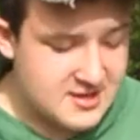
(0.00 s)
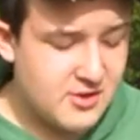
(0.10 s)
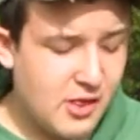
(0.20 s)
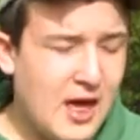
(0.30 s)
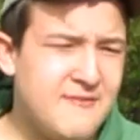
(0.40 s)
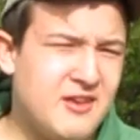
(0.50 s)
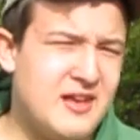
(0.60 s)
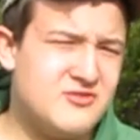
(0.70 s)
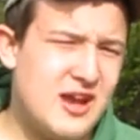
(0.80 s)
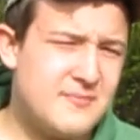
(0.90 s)
So the live
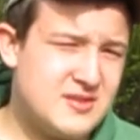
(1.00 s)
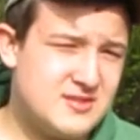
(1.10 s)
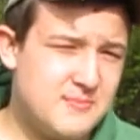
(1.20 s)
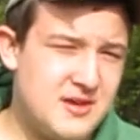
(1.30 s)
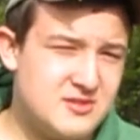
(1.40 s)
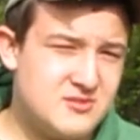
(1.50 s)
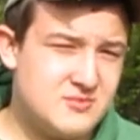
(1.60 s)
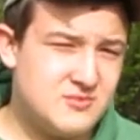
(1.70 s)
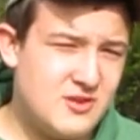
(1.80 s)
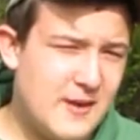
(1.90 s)
cage trap is the best
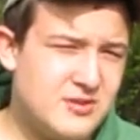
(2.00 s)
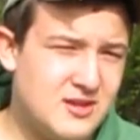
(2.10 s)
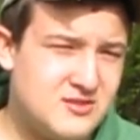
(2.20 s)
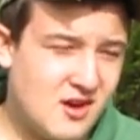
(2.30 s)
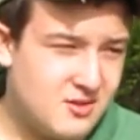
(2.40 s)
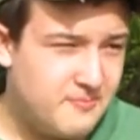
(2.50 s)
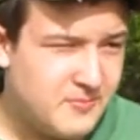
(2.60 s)
trap to get started.